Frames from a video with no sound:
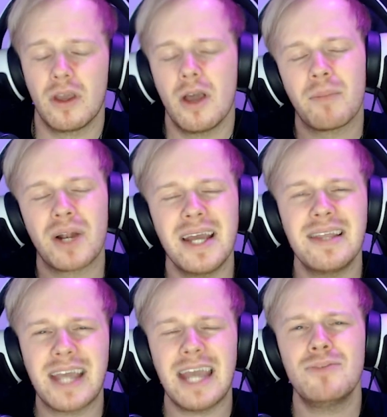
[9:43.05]
Play the
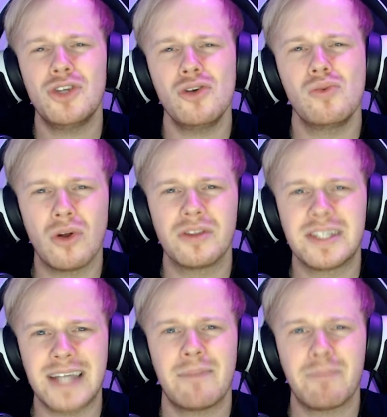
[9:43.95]
game you want to
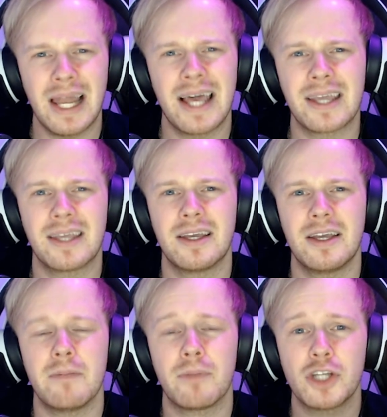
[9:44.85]
damn play,
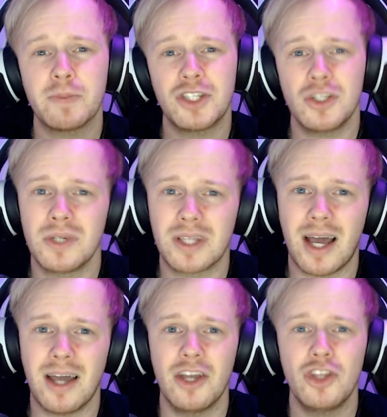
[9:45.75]
because by doing
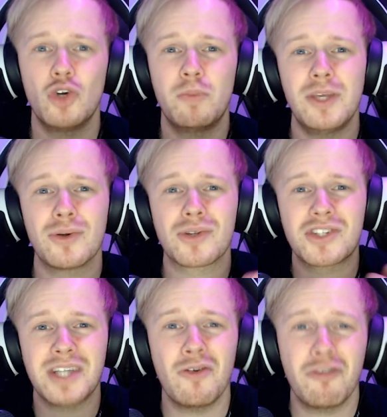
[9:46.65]
that, you'll be
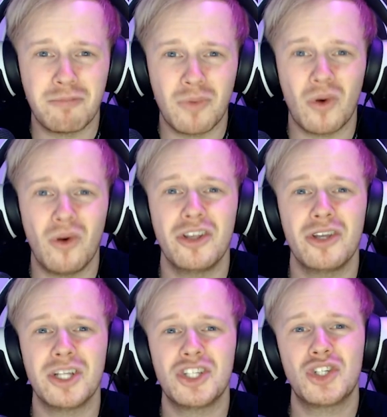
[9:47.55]
yourself more, you'll
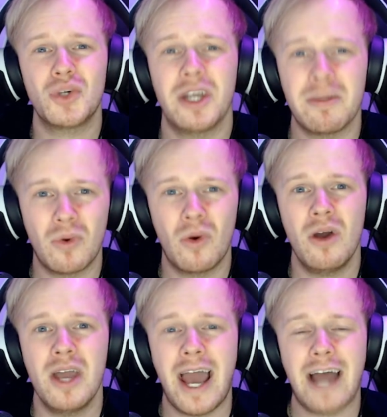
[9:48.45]
enjoy it more,
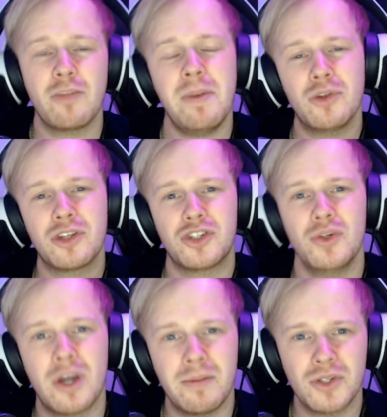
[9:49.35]
and the people that do
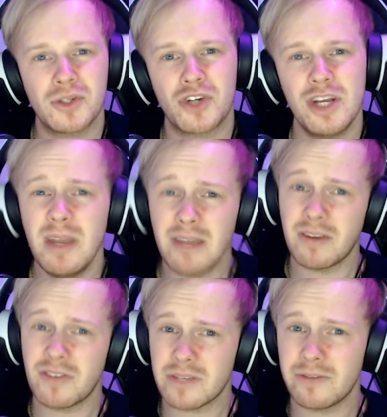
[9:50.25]
come to your stream, even
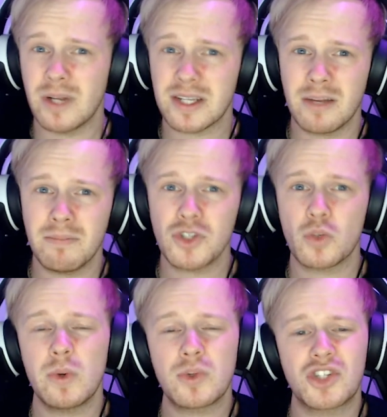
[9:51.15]
if it's a few less numbers,
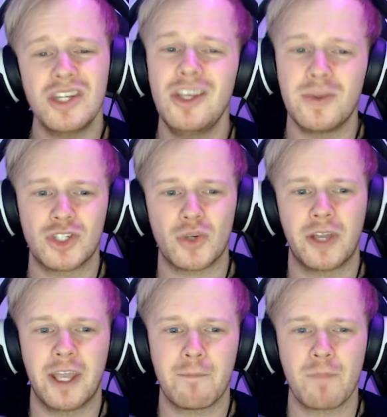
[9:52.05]
will see you enjoying
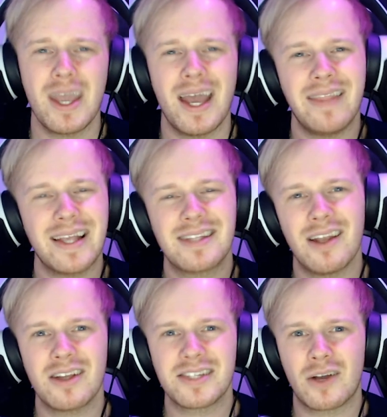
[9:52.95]
it. And that's the
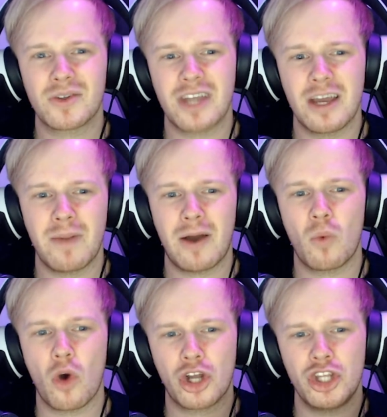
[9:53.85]
last thing I'll say about
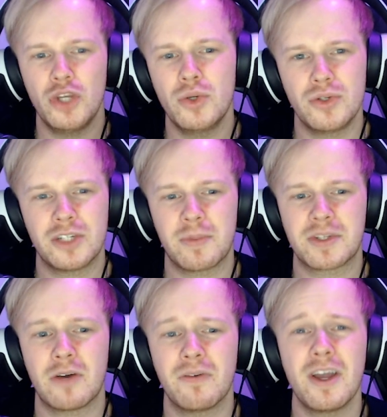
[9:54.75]
what can you do to help
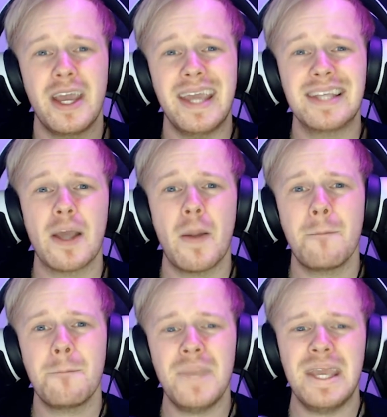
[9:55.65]
yourself, is
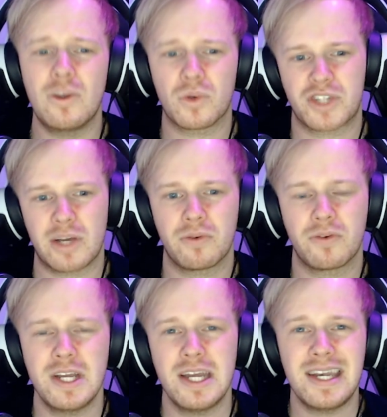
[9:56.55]
be yourself.
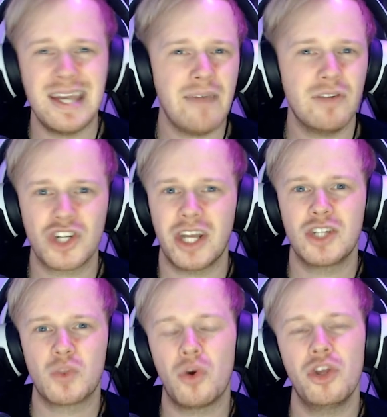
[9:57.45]
Never
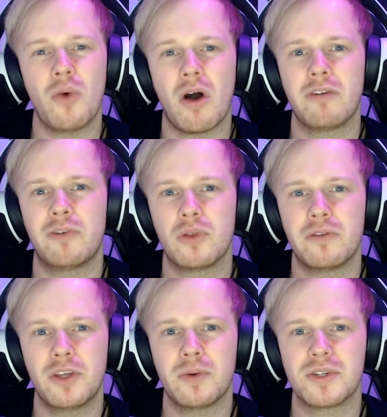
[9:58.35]
change what you are for the
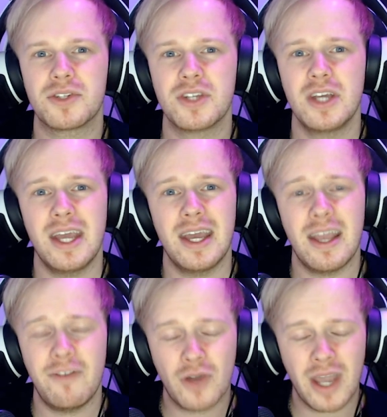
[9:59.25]
viewers.
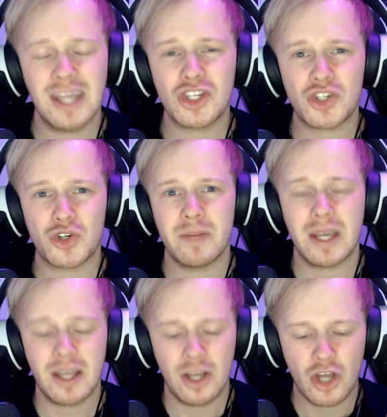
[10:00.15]
If you're getting into
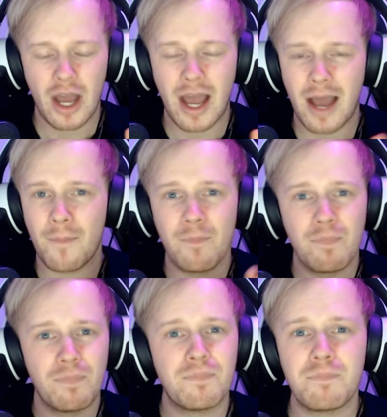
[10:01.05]
streaming,
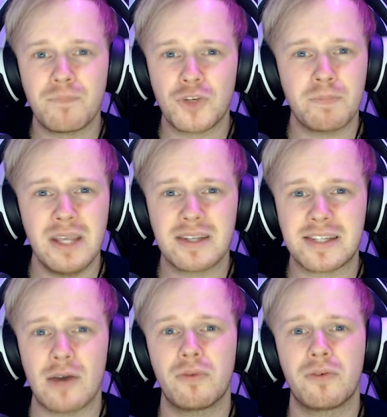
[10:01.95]
just be
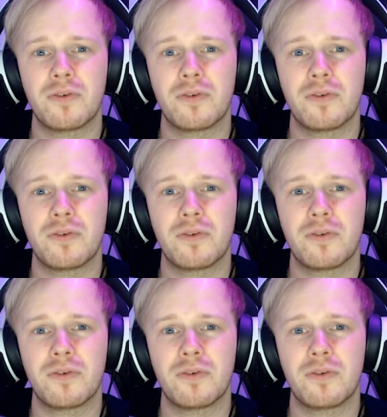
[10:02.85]
yourself.